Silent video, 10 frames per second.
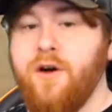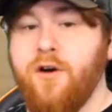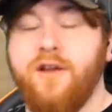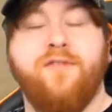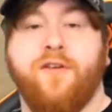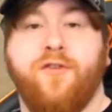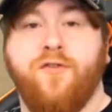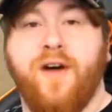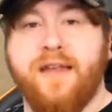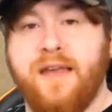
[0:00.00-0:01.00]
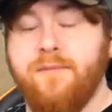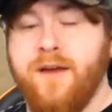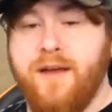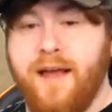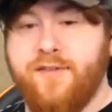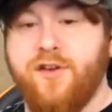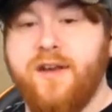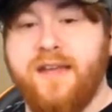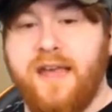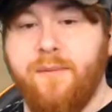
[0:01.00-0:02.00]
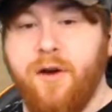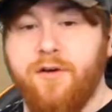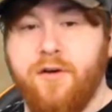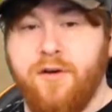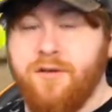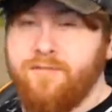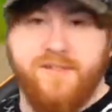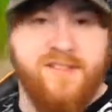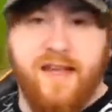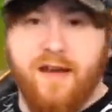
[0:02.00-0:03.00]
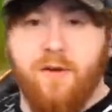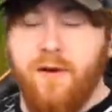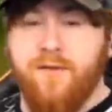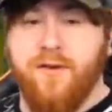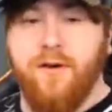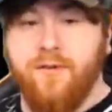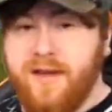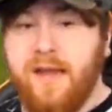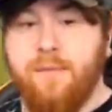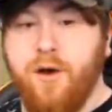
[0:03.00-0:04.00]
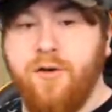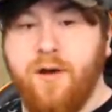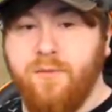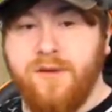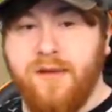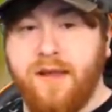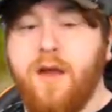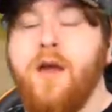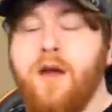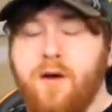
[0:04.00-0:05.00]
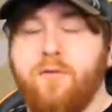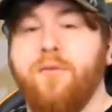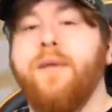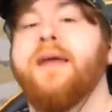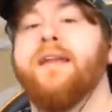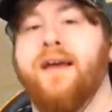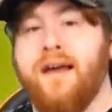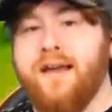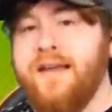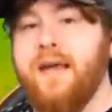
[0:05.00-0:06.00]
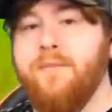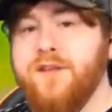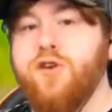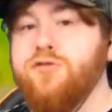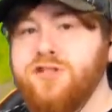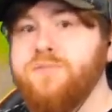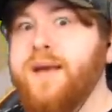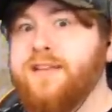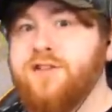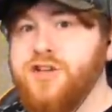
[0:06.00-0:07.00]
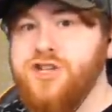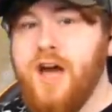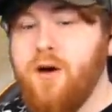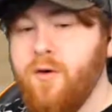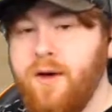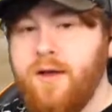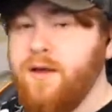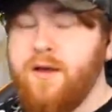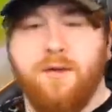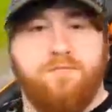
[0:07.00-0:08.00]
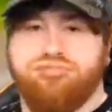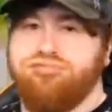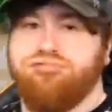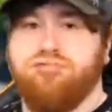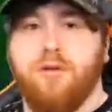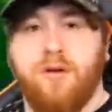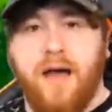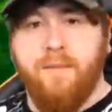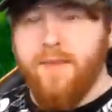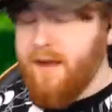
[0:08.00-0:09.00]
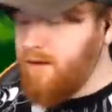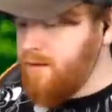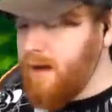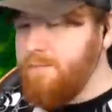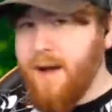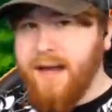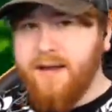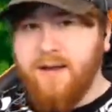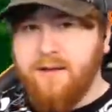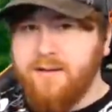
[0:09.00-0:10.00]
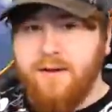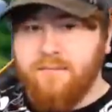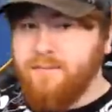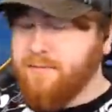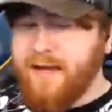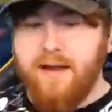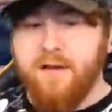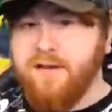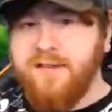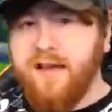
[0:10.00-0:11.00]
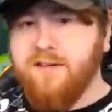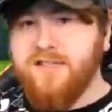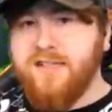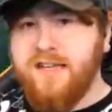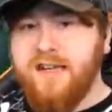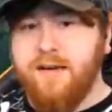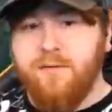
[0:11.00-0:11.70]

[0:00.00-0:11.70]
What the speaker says: Or not even a full fan game. If Sonic came out, or Sega or whatever came out and was like, we're making a game that's all just based on Chow, I'm there. I'm buying it. I'm getting on a DLC.